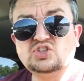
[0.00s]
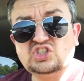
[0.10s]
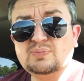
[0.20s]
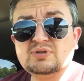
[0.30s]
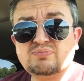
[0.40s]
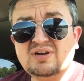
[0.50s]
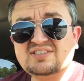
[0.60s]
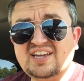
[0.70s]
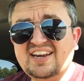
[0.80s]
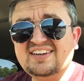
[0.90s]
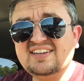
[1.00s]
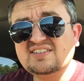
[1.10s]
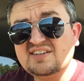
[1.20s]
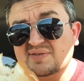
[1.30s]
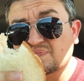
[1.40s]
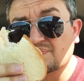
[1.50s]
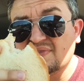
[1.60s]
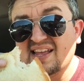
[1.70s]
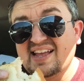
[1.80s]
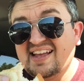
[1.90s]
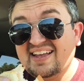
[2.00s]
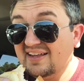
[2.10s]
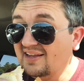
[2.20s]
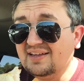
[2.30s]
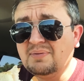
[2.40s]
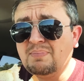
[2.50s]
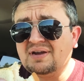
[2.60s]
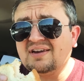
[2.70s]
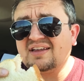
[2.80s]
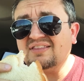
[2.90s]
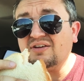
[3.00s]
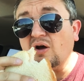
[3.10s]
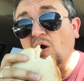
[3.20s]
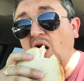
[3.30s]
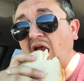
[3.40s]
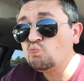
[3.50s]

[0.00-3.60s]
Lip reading: Cheapest place to eat at Disney? Picnic in the car.